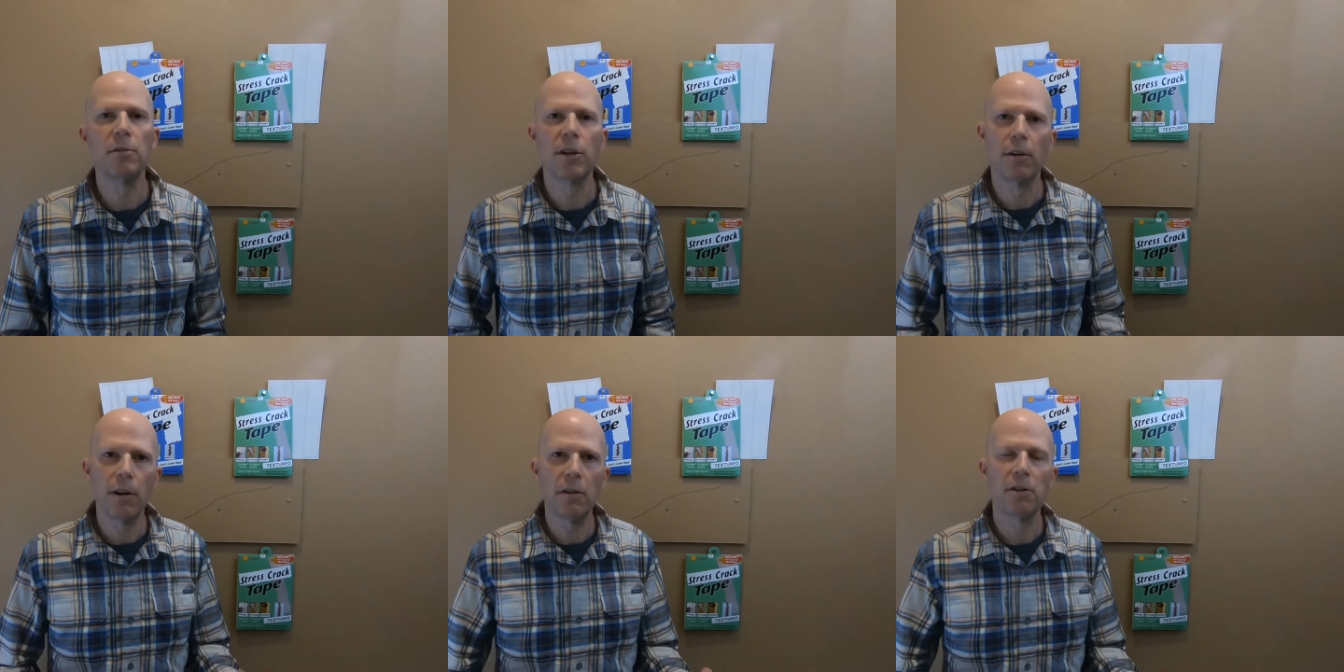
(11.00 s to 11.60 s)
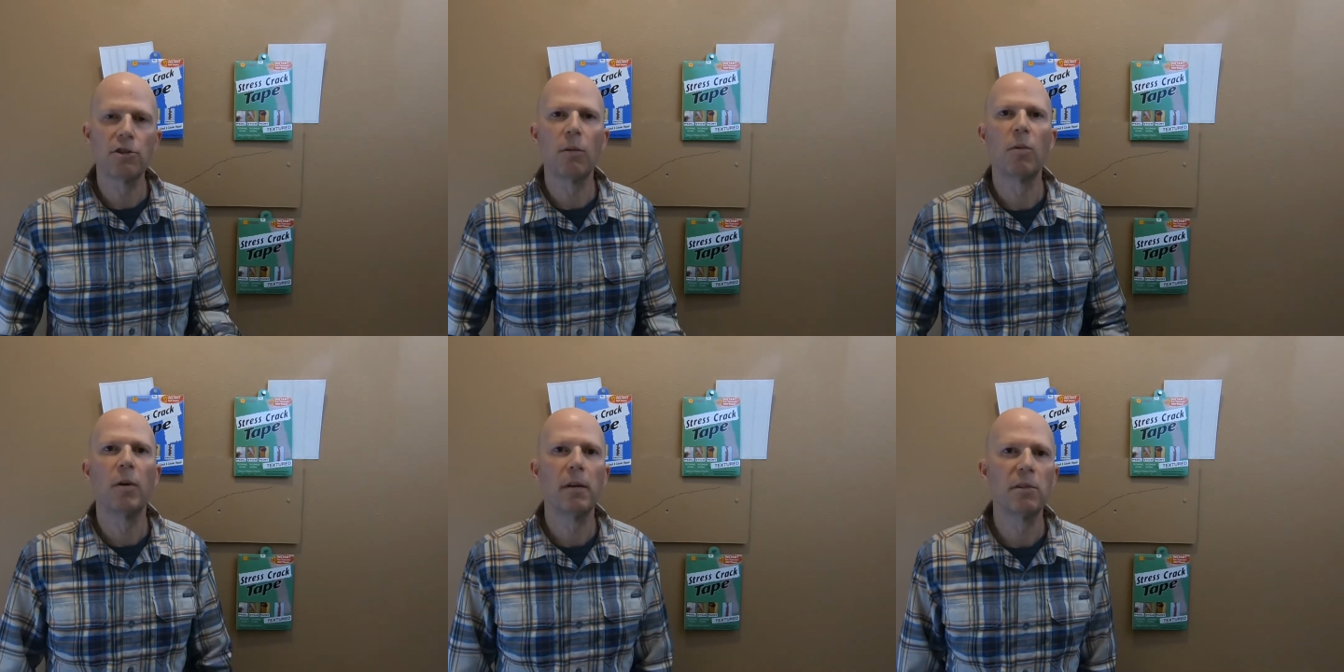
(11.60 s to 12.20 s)
They're in all the Sherwin
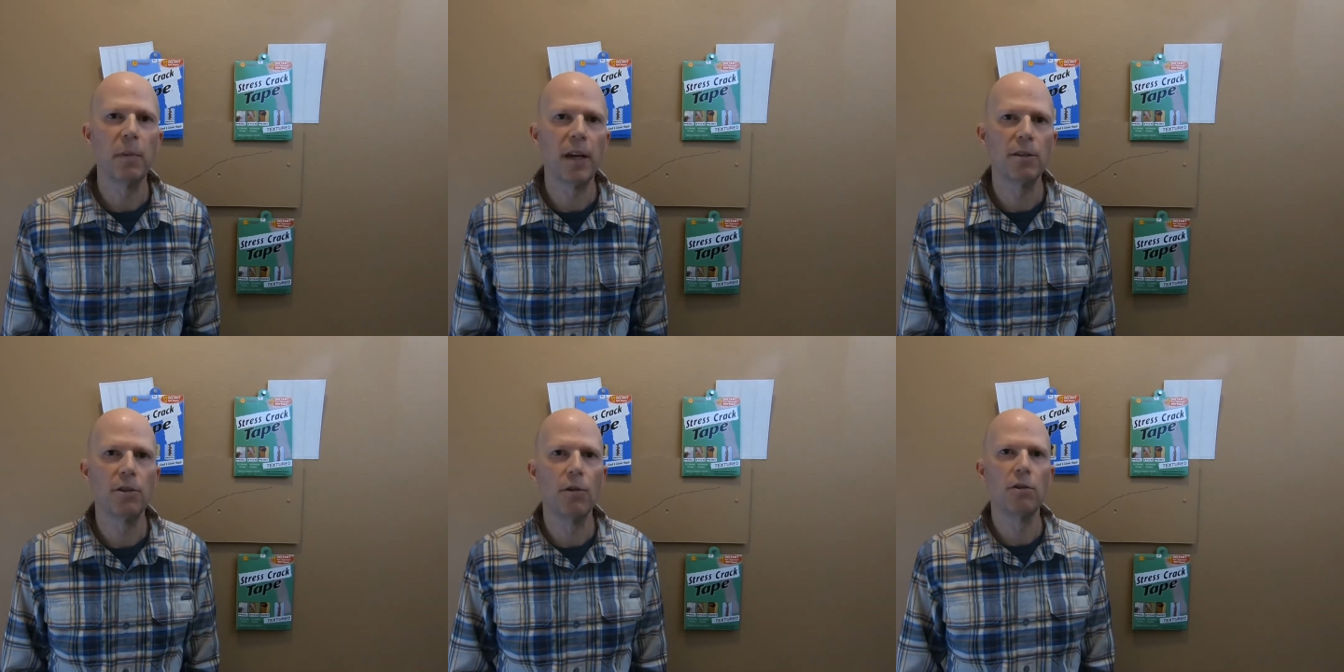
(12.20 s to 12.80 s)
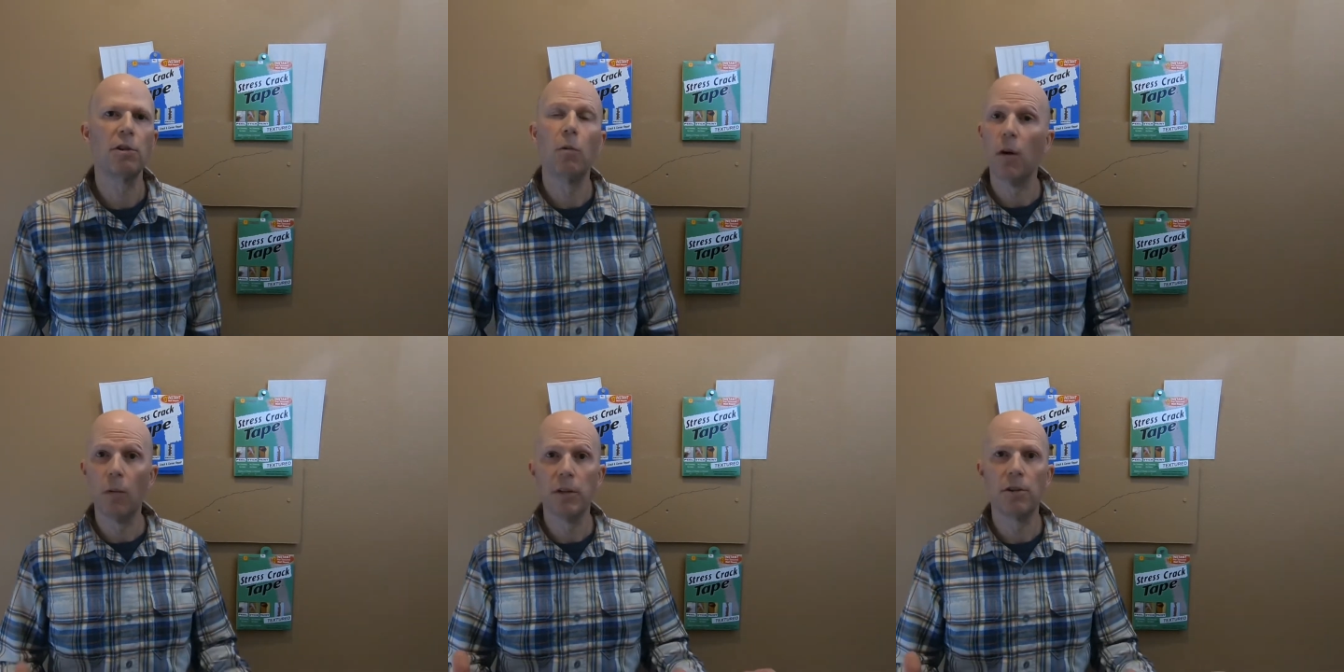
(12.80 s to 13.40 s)
Williams paint stores.
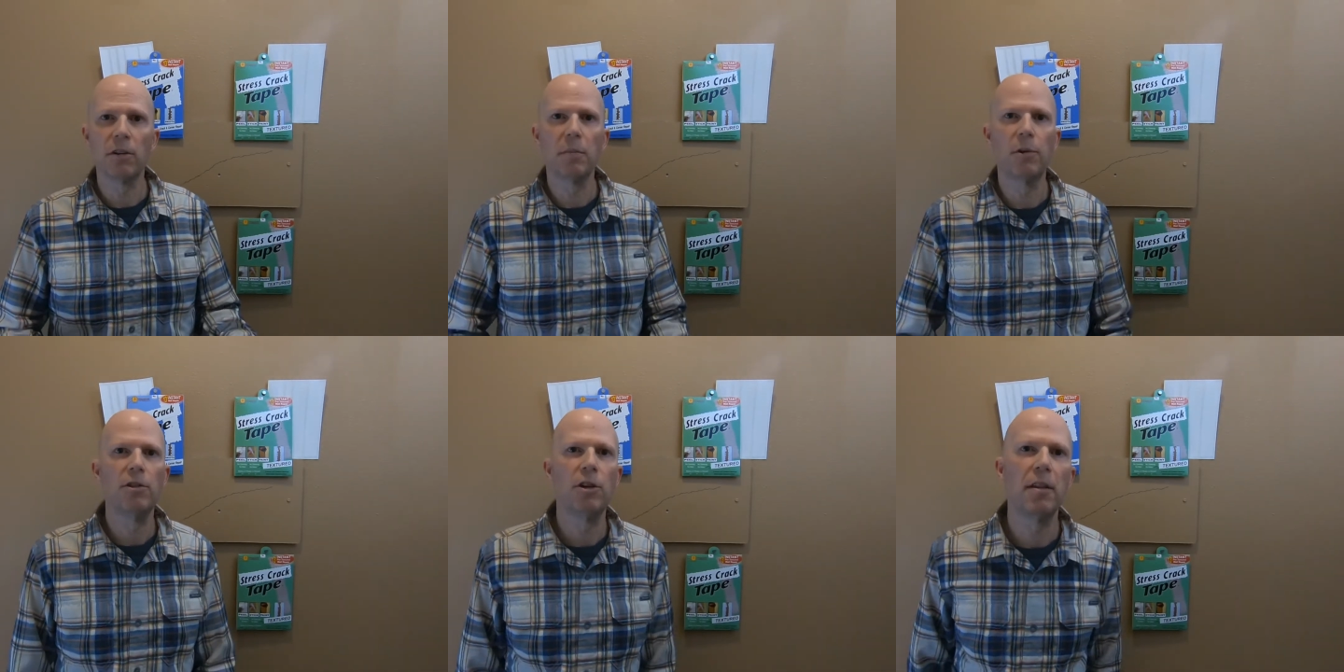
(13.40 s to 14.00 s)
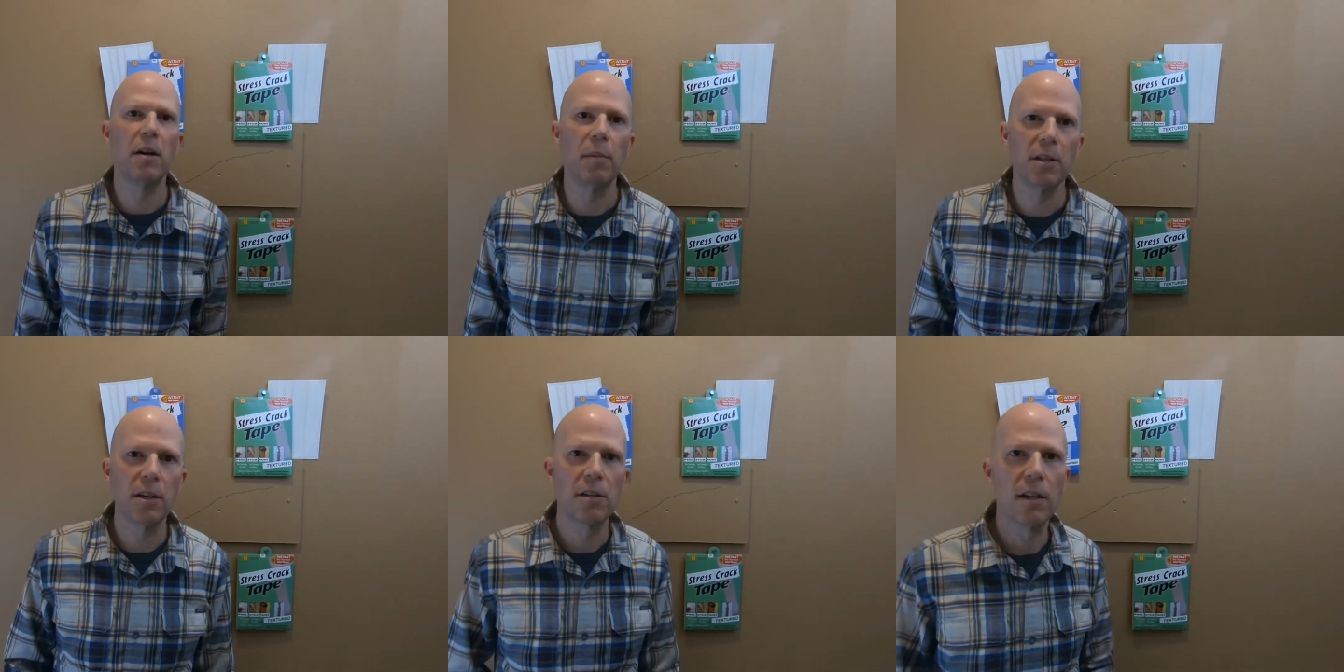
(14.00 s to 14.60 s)
We certainly appreciate their
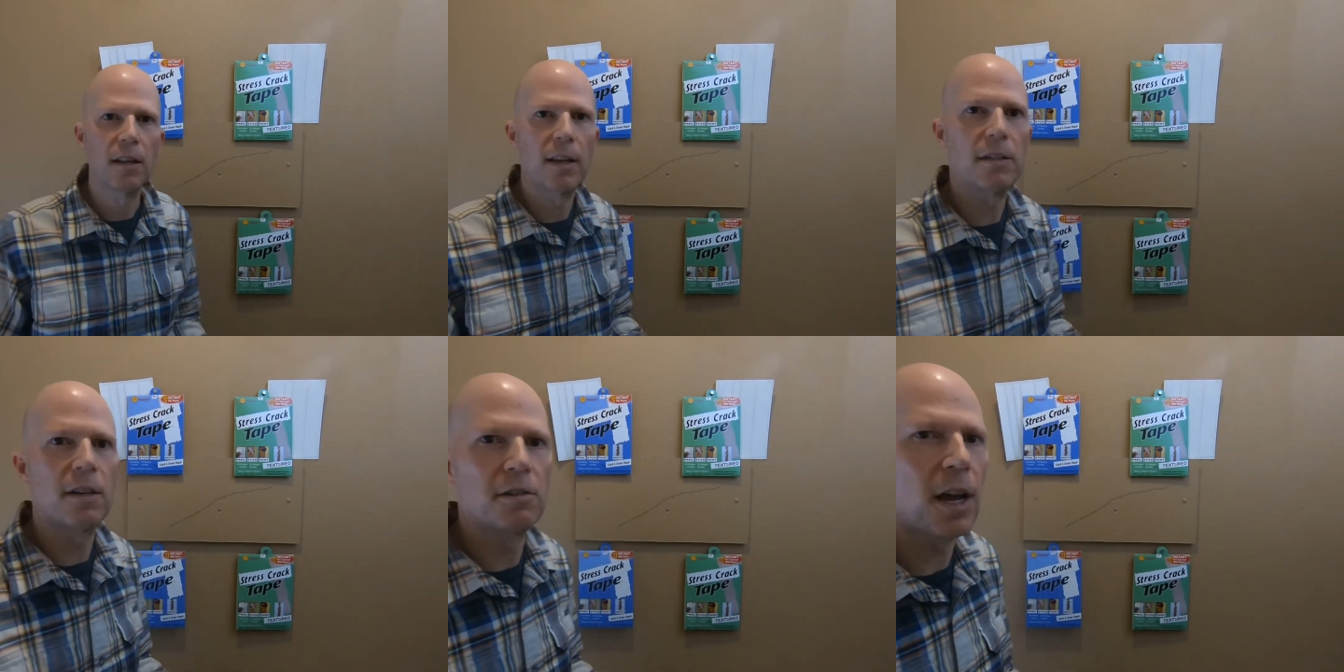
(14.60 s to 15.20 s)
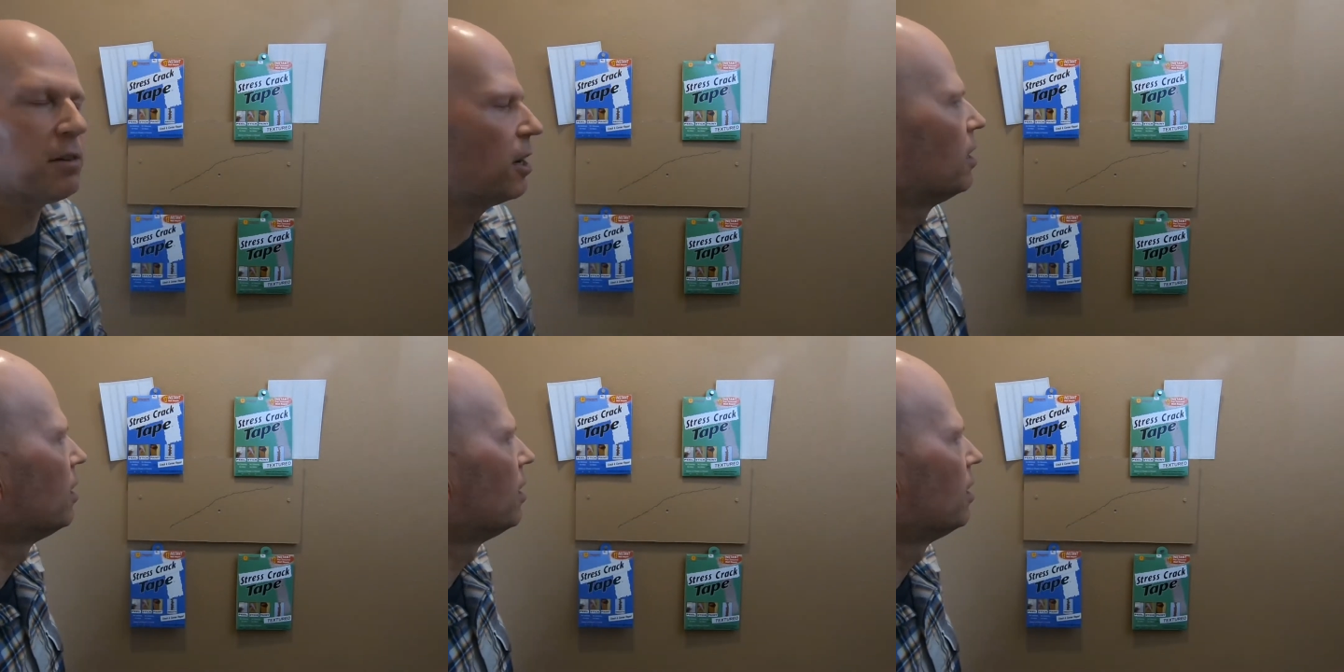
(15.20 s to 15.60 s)
business, and let's discuss it.